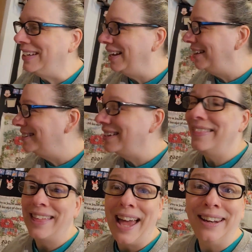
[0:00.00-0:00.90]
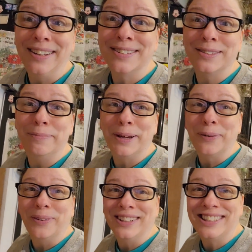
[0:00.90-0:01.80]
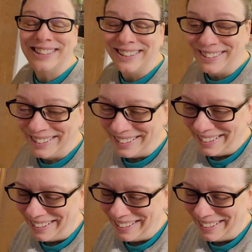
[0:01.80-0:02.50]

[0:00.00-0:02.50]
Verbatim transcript: because that is the big one still.